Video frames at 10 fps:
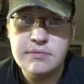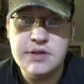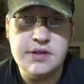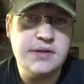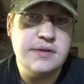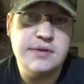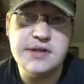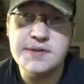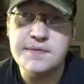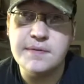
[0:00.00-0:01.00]

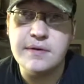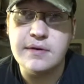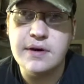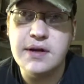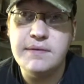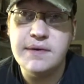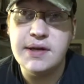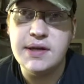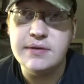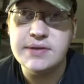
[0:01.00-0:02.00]
just for
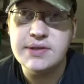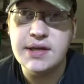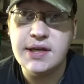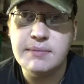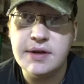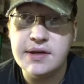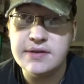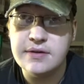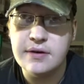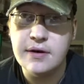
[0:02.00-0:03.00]
video's sake,
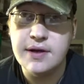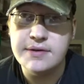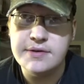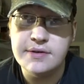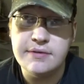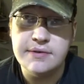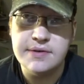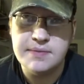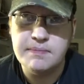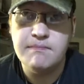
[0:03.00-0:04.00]
because long range
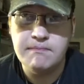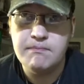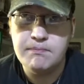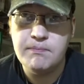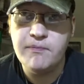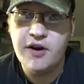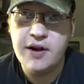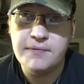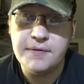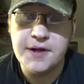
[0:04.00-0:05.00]
shooting's
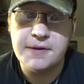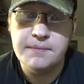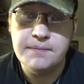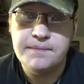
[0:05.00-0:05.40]
very fun.